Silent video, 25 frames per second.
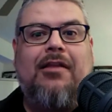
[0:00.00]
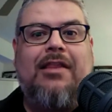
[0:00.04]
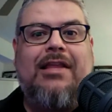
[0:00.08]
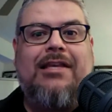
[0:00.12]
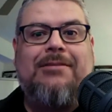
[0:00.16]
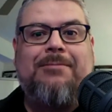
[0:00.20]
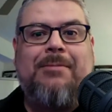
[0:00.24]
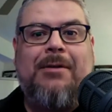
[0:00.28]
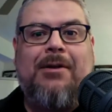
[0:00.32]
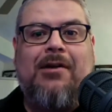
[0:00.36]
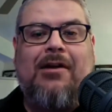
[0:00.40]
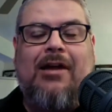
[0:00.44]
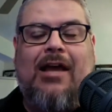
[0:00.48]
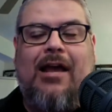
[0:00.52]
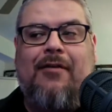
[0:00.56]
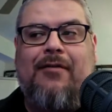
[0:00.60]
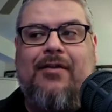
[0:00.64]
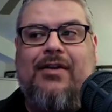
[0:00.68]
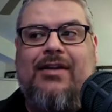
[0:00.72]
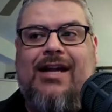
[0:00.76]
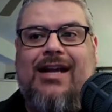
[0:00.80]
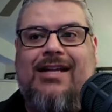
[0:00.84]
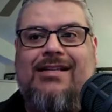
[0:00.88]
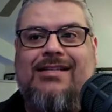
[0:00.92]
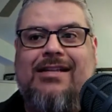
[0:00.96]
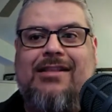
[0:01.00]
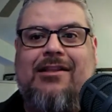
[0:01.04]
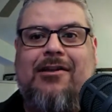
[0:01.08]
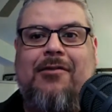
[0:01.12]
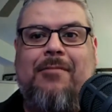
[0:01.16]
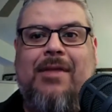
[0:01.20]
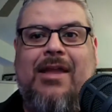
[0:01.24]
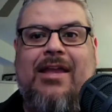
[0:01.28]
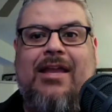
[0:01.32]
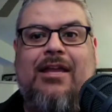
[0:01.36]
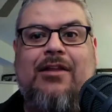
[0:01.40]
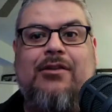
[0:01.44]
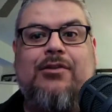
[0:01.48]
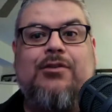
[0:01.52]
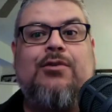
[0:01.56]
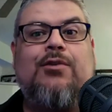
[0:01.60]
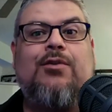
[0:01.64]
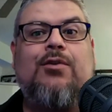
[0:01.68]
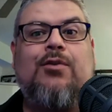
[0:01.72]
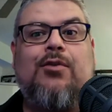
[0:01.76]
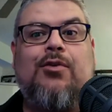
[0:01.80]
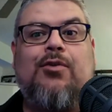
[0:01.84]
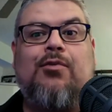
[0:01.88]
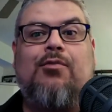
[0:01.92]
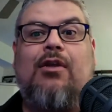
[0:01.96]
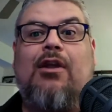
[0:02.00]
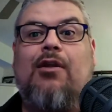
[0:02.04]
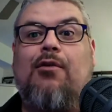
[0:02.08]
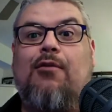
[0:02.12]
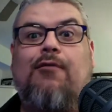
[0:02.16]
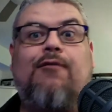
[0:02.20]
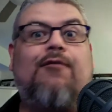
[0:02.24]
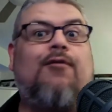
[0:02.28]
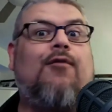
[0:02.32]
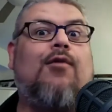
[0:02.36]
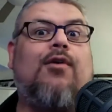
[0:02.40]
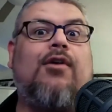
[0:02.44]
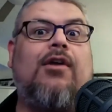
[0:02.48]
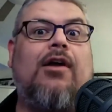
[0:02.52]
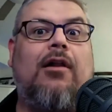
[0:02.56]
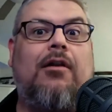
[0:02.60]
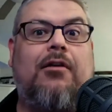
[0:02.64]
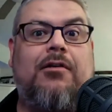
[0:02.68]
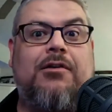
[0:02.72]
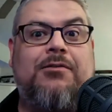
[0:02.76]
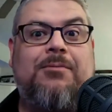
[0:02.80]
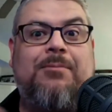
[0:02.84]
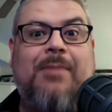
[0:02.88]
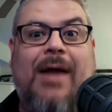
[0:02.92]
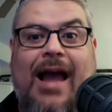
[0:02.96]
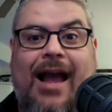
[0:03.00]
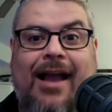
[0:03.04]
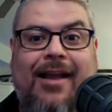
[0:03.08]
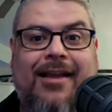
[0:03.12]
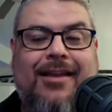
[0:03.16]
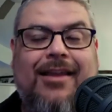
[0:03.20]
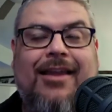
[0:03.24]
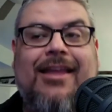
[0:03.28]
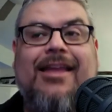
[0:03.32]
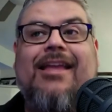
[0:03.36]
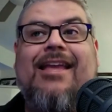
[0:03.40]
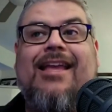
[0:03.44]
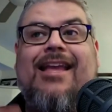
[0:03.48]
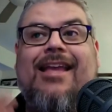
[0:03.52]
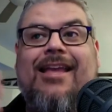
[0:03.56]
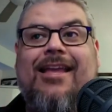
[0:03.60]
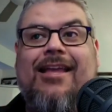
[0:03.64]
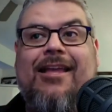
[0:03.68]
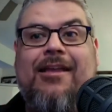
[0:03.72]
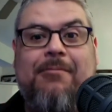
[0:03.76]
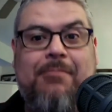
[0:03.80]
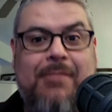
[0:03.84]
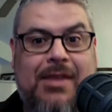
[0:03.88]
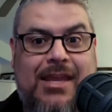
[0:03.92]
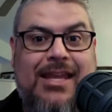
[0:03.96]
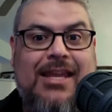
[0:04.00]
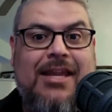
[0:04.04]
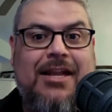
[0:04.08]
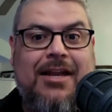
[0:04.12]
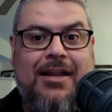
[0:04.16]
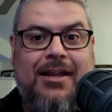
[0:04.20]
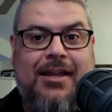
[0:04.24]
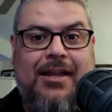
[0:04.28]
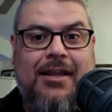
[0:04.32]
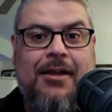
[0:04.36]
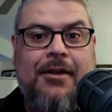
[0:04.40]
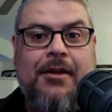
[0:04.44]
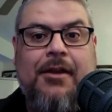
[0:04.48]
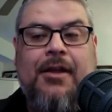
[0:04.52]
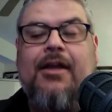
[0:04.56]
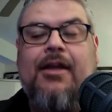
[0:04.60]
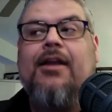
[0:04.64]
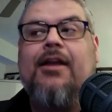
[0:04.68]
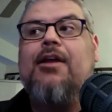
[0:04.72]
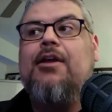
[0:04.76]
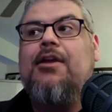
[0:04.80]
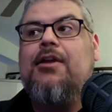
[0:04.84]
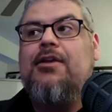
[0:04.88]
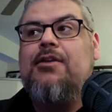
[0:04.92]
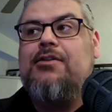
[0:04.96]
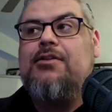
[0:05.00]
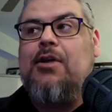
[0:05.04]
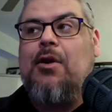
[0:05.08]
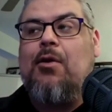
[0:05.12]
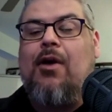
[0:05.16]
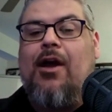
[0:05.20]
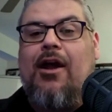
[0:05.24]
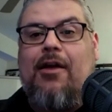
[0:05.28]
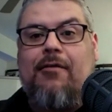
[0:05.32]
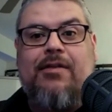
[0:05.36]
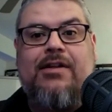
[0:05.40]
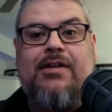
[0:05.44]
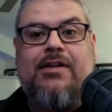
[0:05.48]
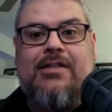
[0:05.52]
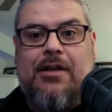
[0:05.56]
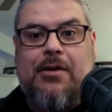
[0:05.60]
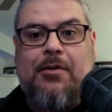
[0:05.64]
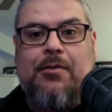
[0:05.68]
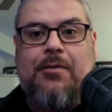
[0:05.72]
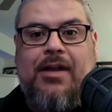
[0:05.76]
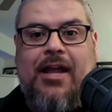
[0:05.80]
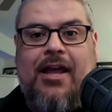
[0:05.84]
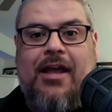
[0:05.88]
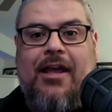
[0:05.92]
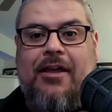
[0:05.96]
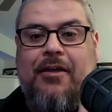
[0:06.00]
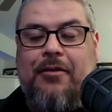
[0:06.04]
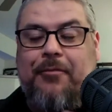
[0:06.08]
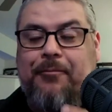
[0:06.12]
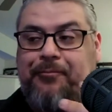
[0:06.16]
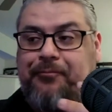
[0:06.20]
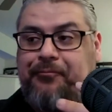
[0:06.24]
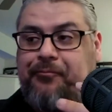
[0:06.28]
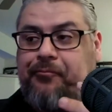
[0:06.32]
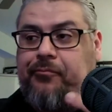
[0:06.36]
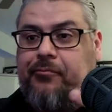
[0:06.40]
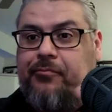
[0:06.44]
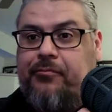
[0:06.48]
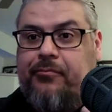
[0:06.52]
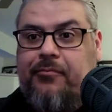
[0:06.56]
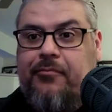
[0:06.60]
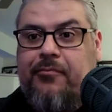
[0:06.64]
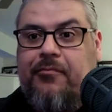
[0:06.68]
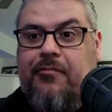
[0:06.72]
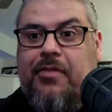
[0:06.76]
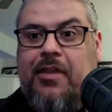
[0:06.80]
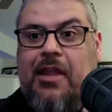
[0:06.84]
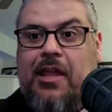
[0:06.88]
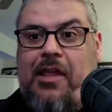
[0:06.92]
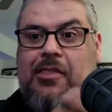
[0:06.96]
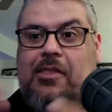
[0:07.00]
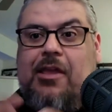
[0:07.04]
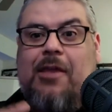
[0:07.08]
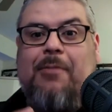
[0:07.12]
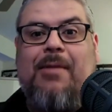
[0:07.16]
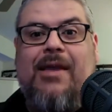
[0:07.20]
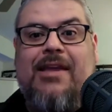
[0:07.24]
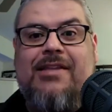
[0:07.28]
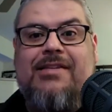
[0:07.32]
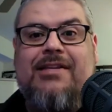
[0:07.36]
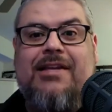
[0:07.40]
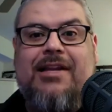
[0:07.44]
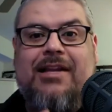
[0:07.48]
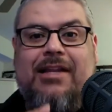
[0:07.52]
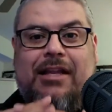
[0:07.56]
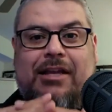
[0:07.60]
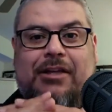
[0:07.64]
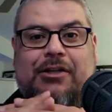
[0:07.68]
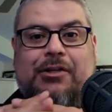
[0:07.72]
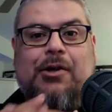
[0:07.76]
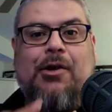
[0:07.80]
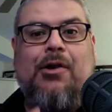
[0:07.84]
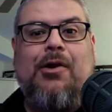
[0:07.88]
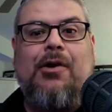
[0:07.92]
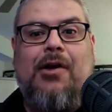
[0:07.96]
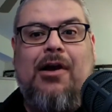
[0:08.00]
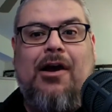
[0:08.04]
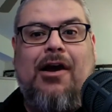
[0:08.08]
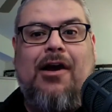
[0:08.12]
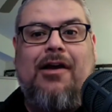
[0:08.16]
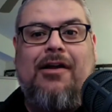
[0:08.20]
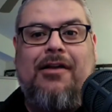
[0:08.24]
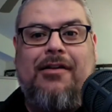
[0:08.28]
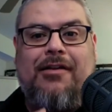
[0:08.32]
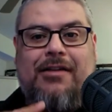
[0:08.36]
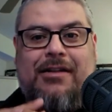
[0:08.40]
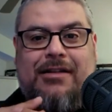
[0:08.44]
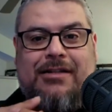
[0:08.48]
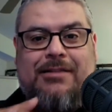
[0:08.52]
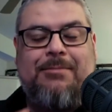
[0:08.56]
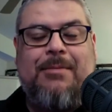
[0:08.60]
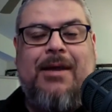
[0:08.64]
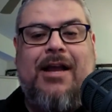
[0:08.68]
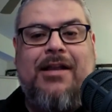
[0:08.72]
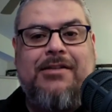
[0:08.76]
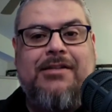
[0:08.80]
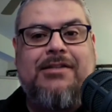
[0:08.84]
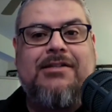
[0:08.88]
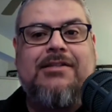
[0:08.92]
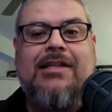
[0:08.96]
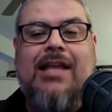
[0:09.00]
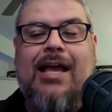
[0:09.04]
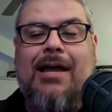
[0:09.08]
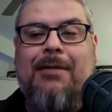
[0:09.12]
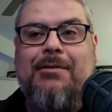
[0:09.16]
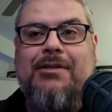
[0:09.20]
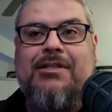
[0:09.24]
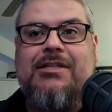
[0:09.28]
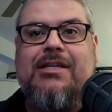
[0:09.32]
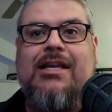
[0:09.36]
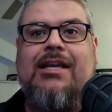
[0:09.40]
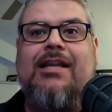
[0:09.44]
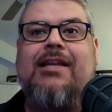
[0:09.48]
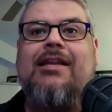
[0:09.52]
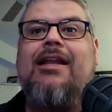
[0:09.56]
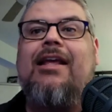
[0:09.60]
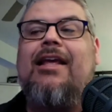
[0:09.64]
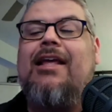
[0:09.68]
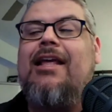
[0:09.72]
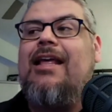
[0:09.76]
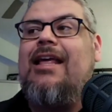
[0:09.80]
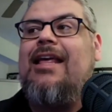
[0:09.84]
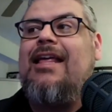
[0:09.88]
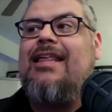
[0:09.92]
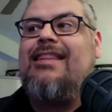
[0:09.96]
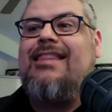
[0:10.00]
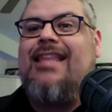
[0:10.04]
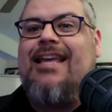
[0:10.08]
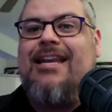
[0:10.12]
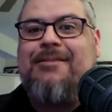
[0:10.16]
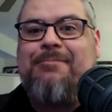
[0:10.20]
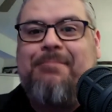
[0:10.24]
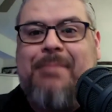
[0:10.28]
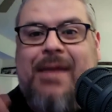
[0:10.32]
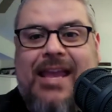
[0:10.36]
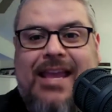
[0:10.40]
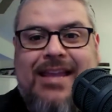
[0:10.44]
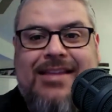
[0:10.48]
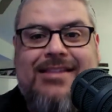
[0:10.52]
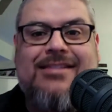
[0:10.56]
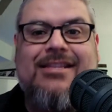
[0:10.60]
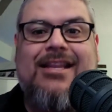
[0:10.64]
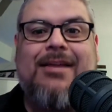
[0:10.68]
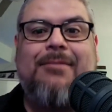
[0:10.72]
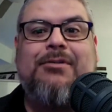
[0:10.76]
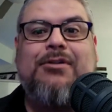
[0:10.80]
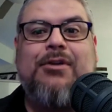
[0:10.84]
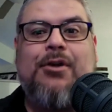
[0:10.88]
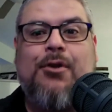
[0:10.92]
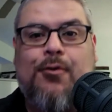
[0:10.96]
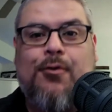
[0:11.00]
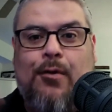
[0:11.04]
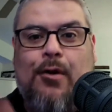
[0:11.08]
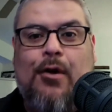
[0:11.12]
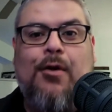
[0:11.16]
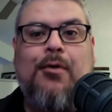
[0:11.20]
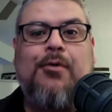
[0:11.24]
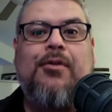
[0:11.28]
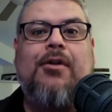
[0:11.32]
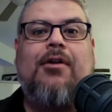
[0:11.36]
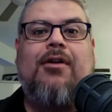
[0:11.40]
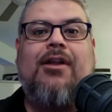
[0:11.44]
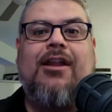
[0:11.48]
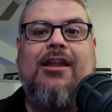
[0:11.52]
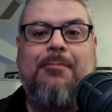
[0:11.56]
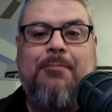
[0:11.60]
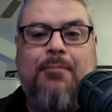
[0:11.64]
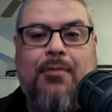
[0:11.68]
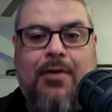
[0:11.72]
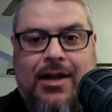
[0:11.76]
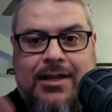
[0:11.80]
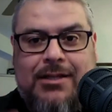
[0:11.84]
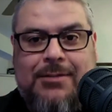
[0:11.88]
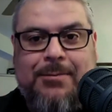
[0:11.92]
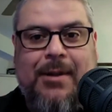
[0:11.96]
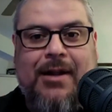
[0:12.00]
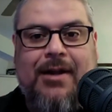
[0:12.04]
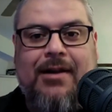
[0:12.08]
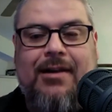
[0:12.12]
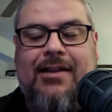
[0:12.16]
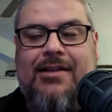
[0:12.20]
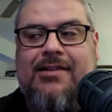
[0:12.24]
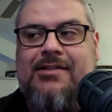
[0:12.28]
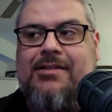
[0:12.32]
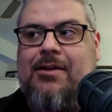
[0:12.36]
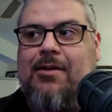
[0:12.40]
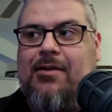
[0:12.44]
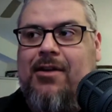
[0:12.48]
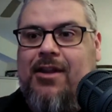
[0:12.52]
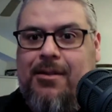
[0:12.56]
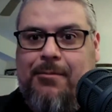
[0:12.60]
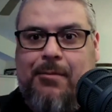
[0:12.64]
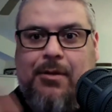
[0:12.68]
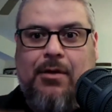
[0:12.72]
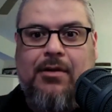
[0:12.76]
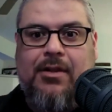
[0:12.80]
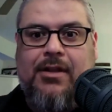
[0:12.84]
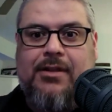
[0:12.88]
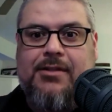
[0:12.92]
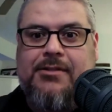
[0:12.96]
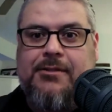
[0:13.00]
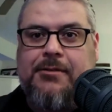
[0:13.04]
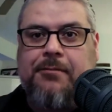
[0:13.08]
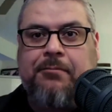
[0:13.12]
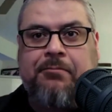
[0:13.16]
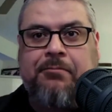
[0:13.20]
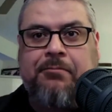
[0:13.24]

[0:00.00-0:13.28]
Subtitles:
they spend on advertising, they're making $2, $3, or $4 back immediately. So every single day, they basically turn on this magic slot machine that pays them to grow their prospect list, their email list.